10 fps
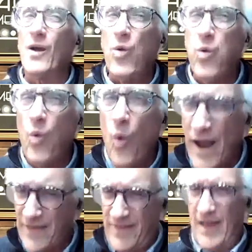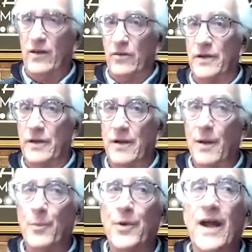quite that good,
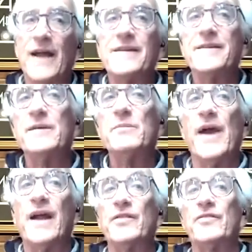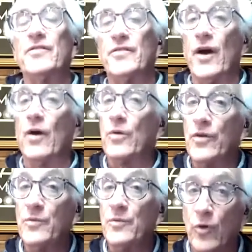but I did manage to sell
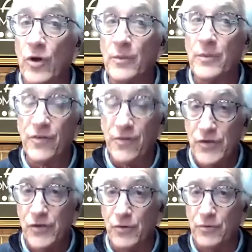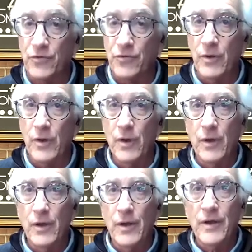Christmas ornaments to Jews.
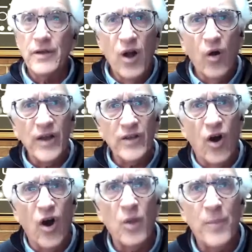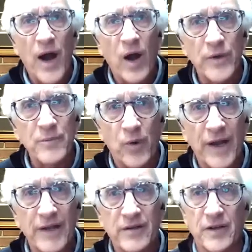It's all about
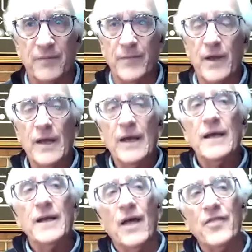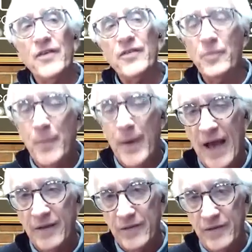rebranding. Now, this is
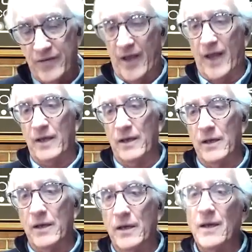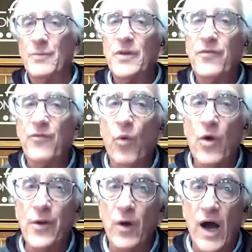back in the day before
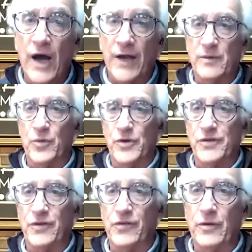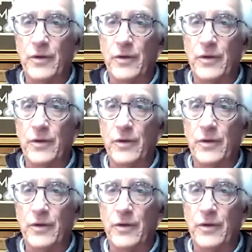there were Hanukkah bushes.